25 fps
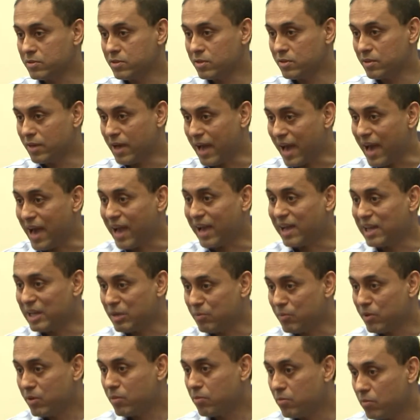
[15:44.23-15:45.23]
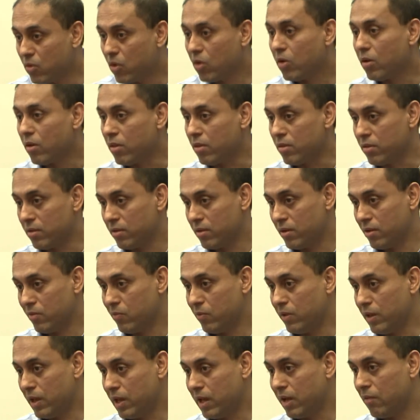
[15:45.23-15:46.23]
the academic model that
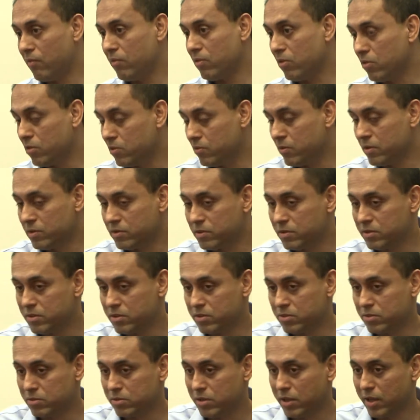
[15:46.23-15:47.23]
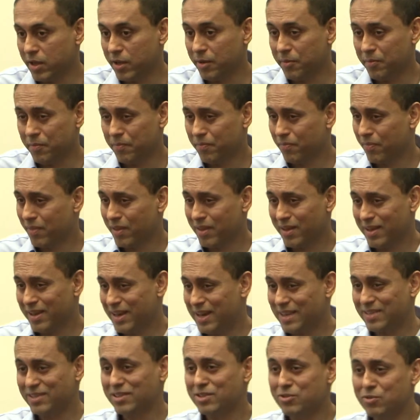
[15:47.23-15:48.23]
we have in universities today
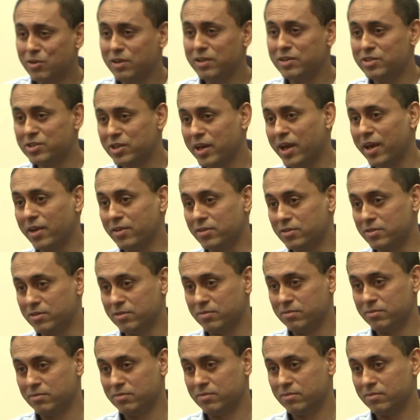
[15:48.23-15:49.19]
hasn't really changed.